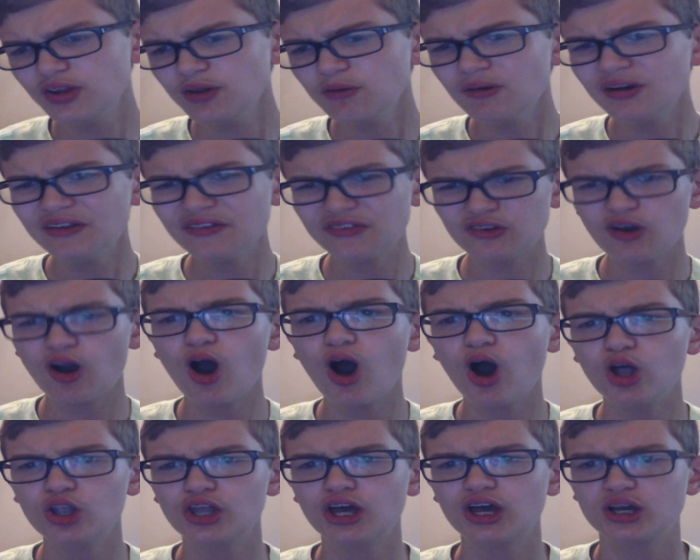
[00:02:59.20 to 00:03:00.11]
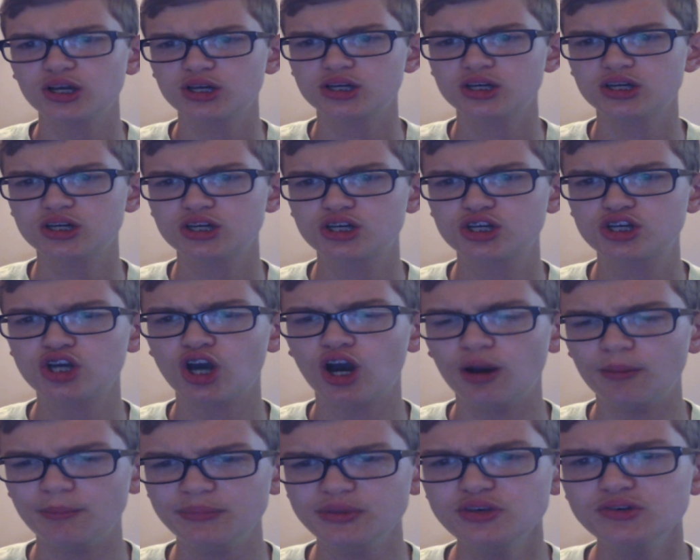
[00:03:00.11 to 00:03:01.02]
one is called
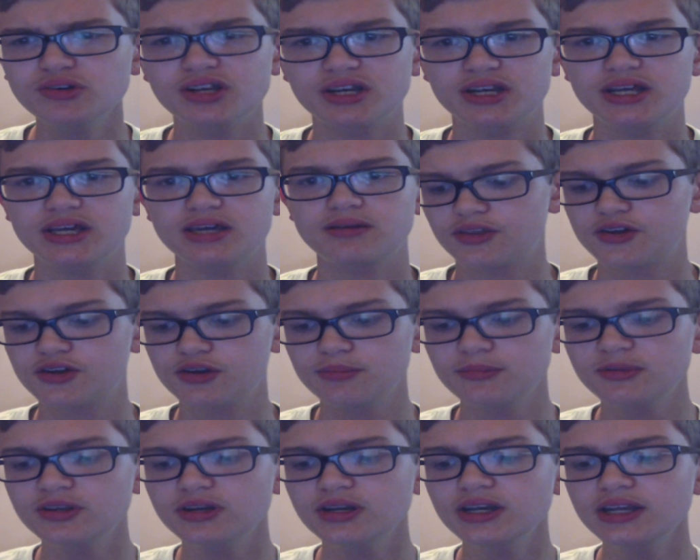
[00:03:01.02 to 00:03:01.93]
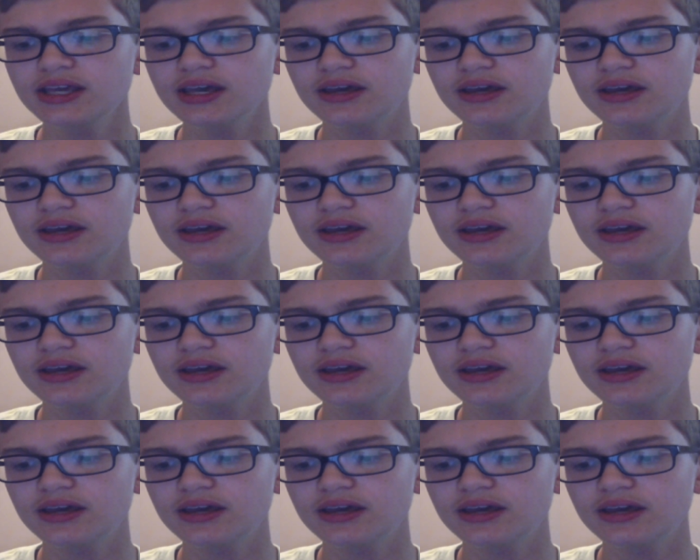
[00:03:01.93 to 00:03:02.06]
Community, the Community